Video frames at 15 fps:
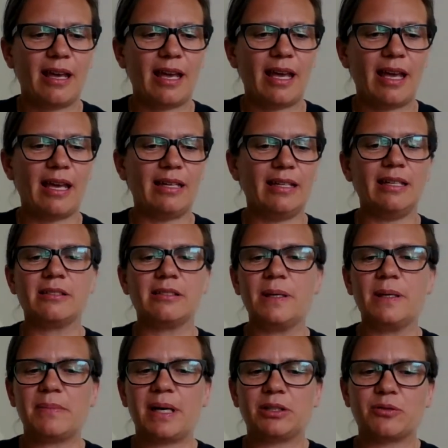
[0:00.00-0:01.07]
And it's
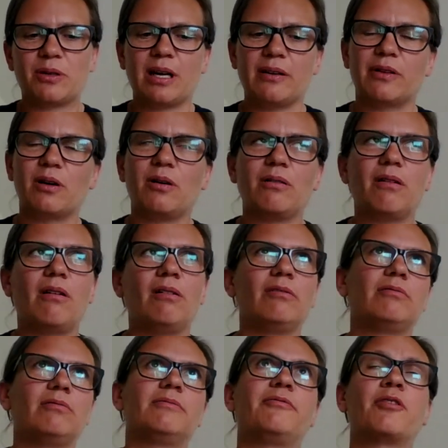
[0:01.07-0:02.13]
been my driver
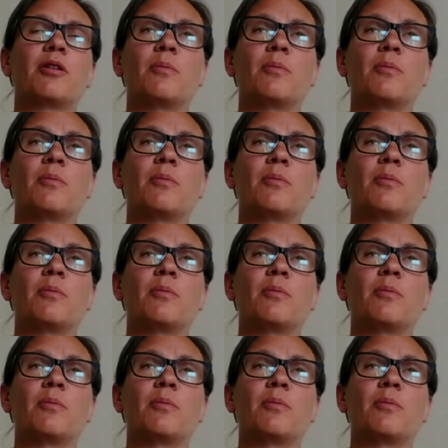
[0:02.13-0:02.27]
all